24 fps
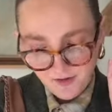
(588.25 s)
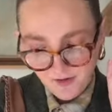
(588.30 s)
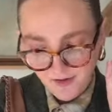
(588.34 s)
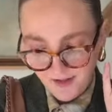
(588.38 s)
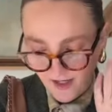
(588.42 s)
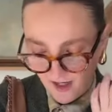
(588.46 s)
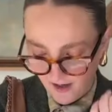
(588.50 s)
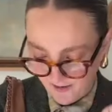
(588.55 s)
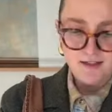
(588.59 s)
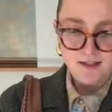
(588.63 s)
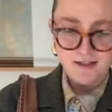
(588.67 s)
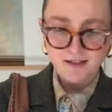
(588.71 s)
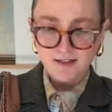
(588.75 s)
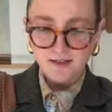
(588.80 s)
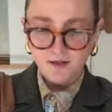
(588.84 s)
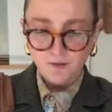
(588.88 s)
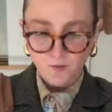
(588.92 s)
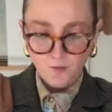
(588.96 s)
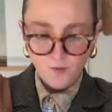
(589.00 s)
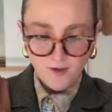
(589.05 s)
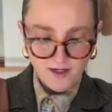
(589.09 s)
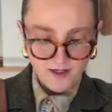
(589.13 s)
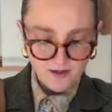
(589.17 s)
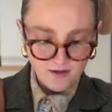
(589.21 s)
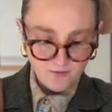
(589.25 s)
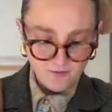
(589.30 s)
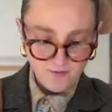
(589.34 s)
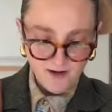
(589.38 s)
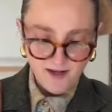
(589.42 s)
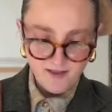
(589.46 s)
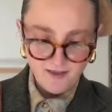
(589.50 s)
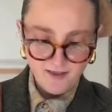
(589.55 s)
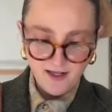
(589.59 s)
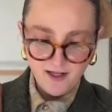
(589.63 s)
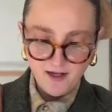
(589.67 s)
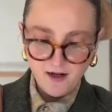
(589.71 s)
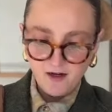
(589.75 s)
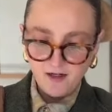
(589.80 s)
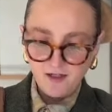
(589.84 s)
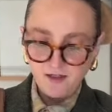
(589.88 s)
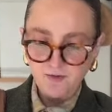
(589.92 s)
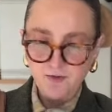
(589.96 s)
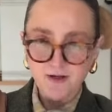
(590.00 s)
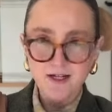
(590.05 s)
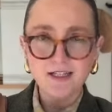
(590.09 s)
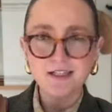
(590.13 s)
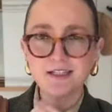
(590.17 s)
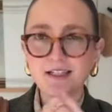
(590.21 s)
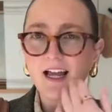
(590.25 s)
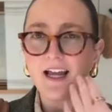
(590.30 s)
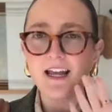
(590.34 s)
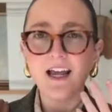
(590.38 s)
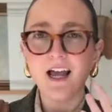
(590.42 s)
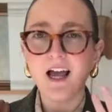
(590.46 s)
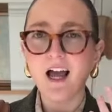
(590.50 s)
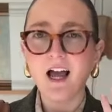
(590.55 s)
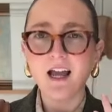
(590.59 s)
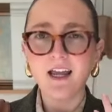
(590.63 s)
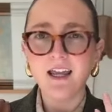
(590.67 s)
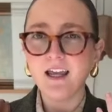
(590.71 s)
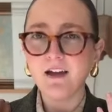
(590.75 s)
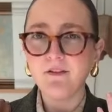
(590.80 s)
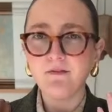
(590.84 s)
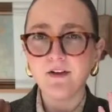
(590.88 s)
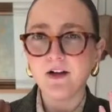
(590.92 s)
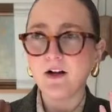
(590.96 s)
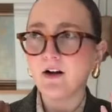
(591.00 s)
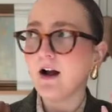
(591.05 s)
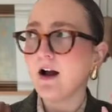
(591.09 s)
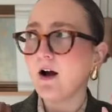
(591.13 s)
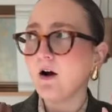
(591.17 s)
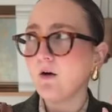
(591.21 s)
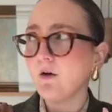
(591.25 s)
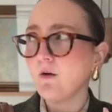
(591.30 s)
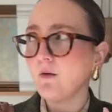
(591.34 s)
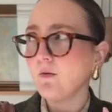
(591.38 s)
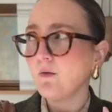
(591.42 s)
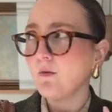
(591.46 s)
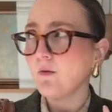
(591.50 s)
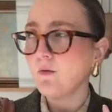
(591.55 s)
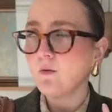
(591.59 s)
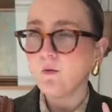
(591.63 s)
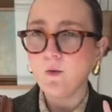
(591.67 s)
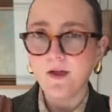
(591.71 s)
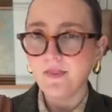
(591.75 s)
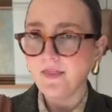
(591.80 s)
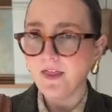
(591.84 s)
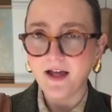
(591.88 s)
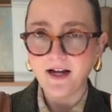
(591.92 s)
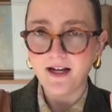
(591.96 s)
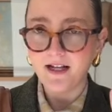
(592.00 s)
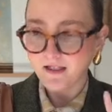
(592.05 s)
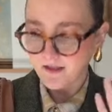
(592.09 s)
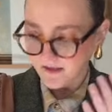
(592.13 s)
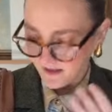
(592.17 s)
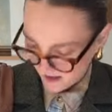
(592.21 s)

Polo Bear and try to steal his swag, try to steal his